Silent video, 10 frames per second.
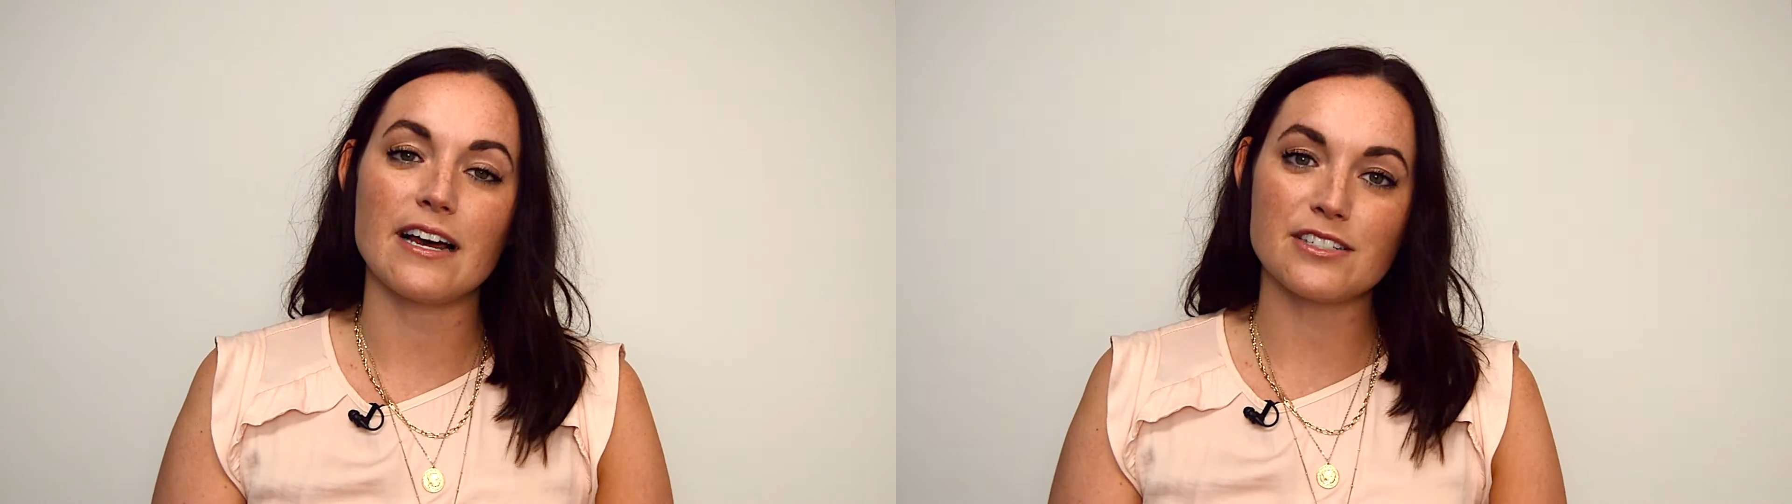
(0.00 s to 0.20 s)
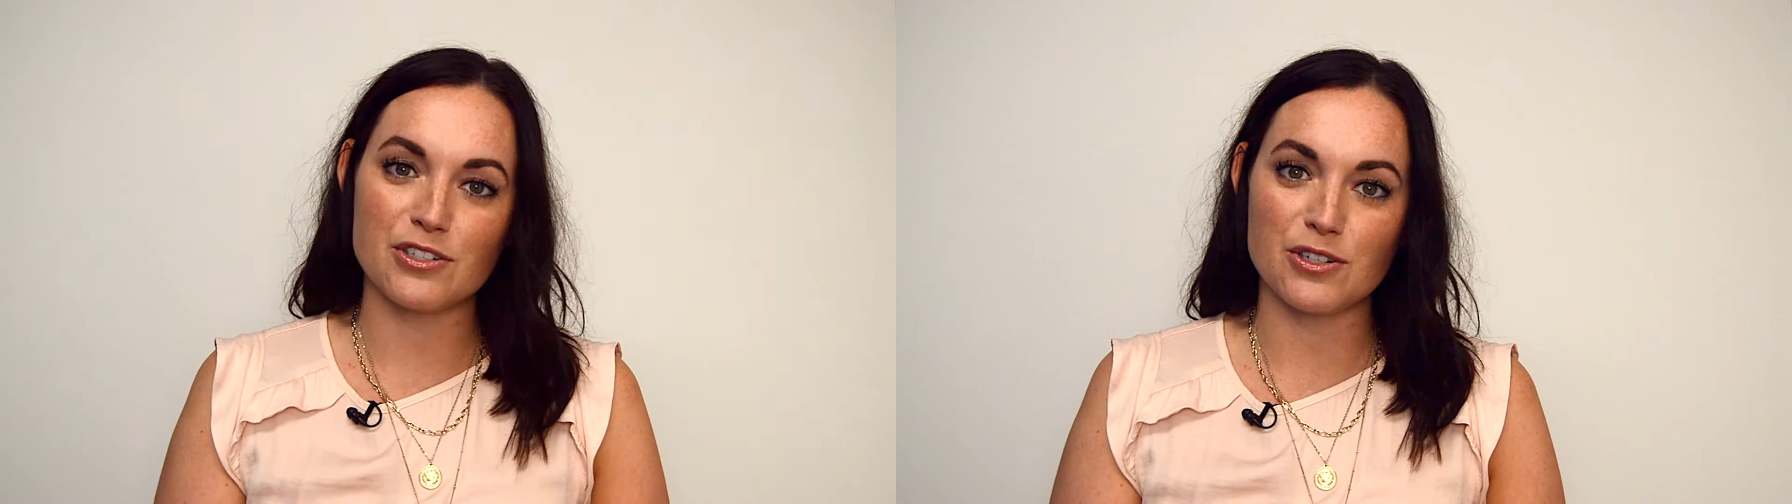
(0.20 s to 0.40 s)

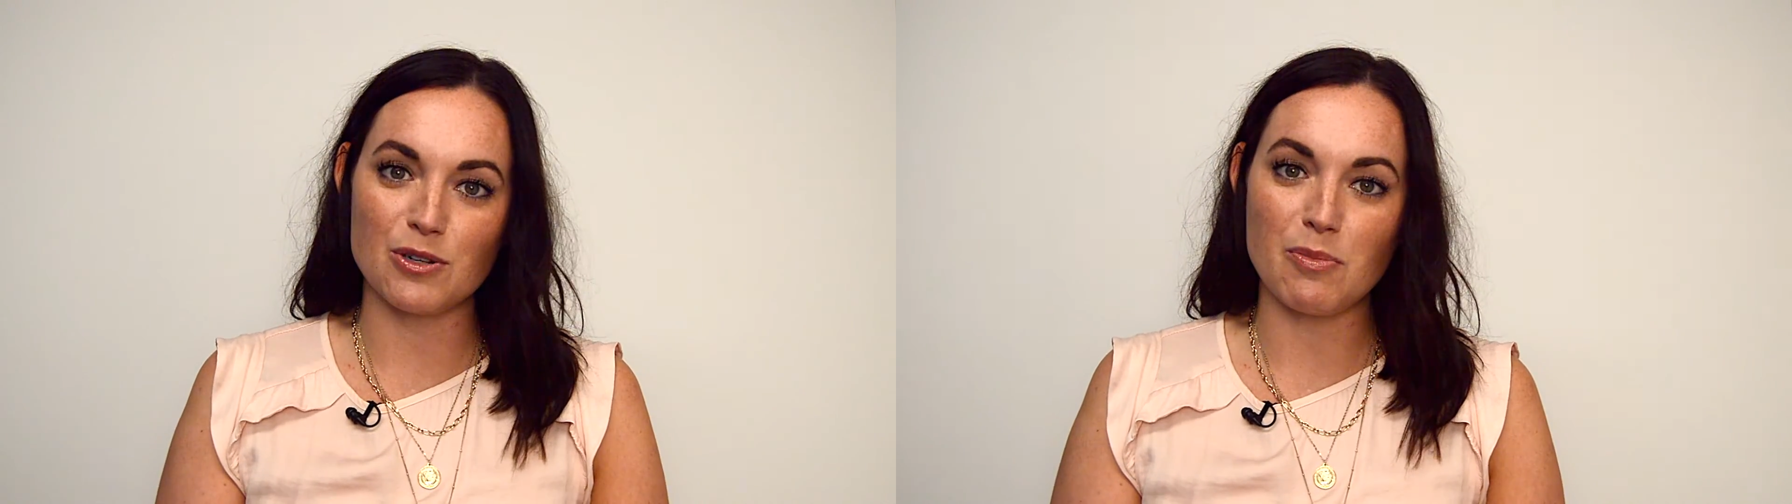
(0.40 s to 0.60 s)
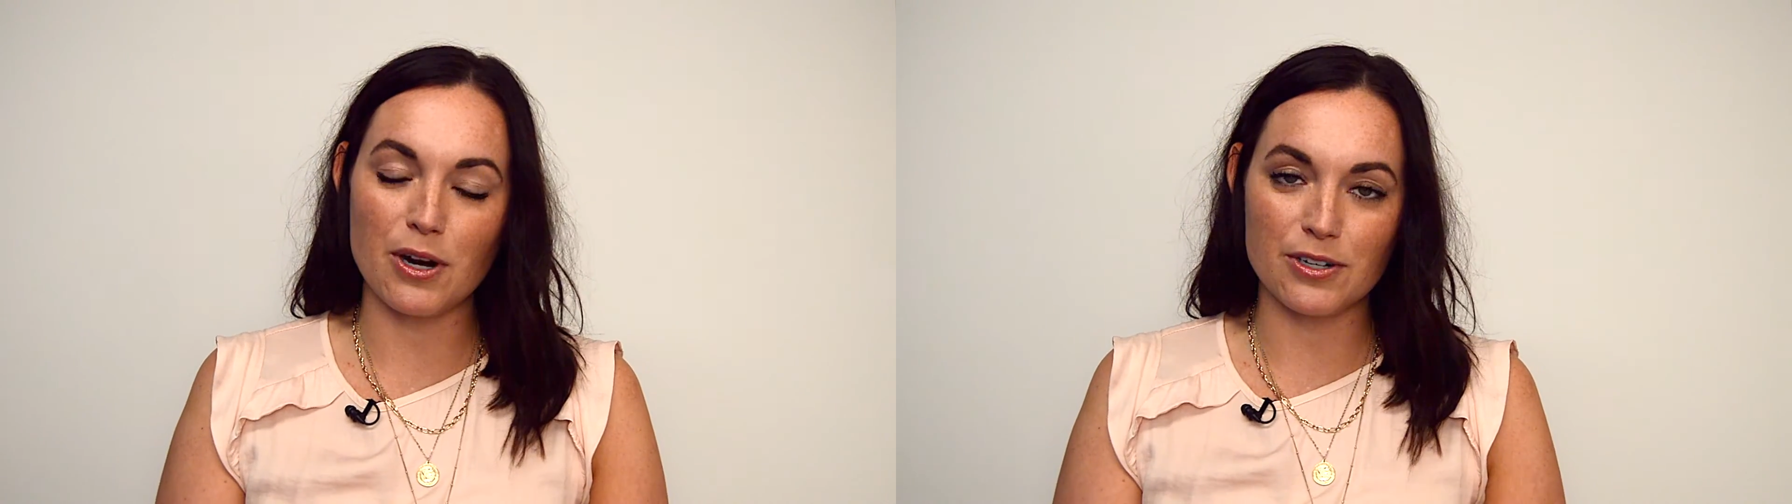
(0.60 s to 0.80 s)

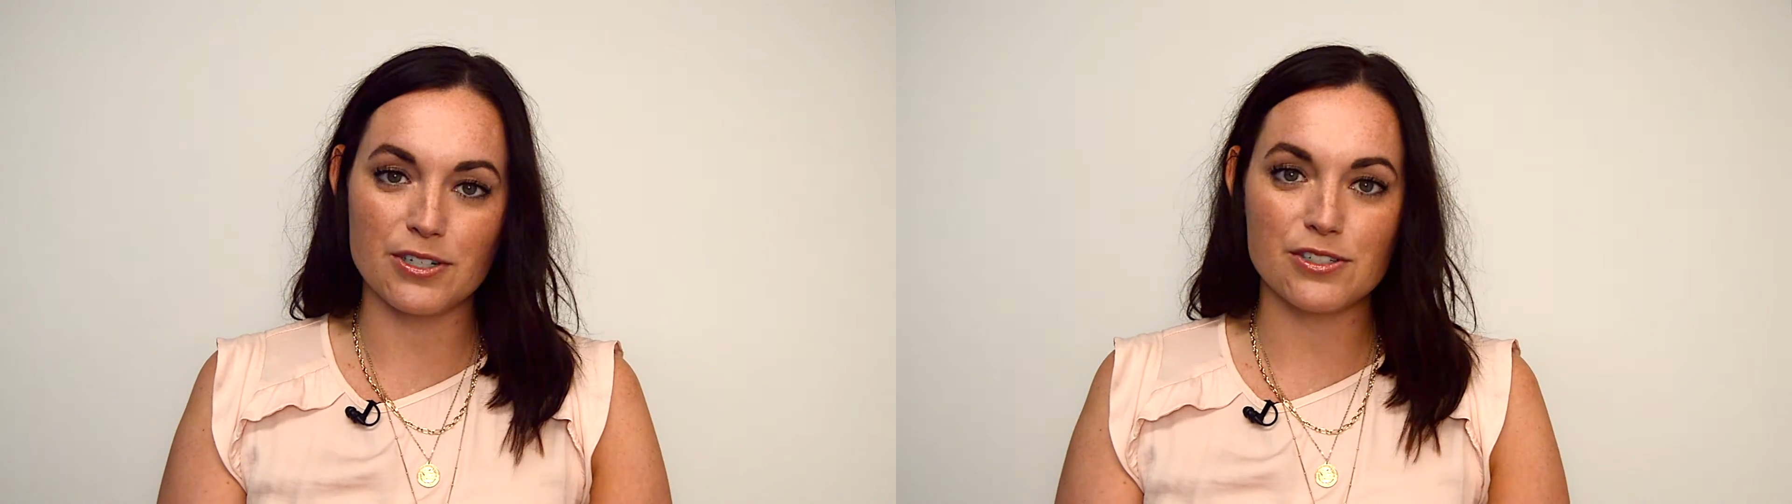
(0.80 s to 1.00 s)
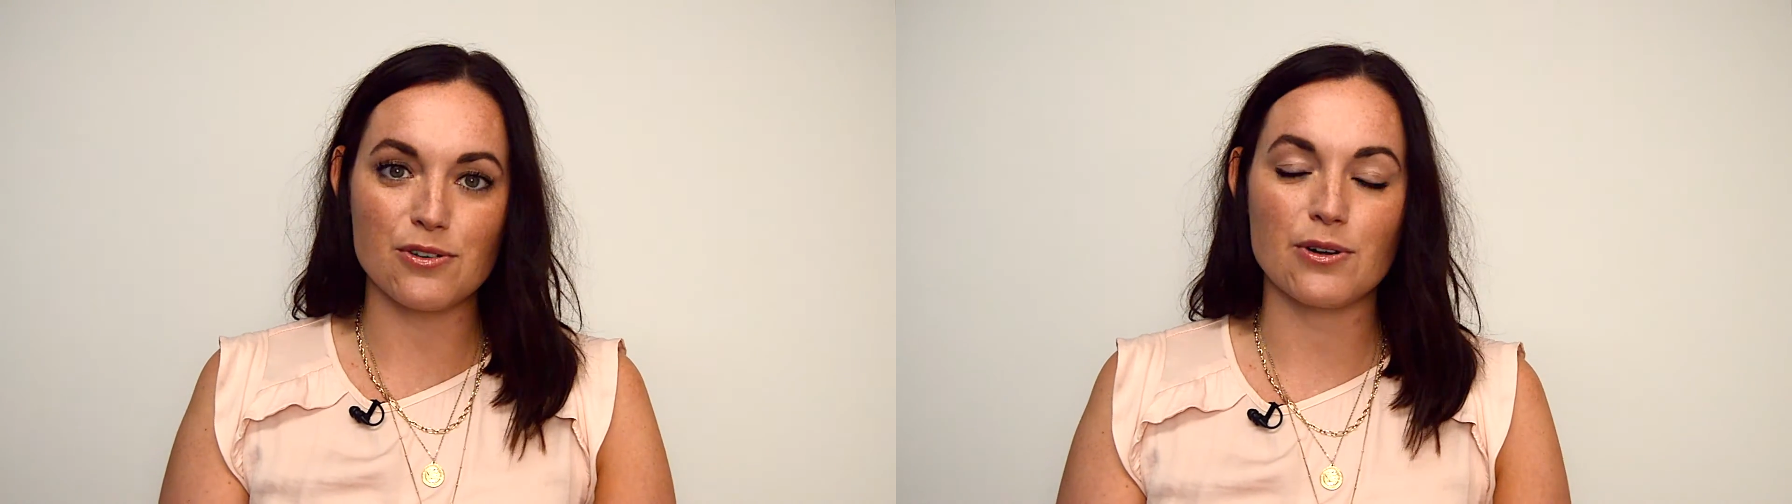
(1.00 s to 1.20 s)
external partners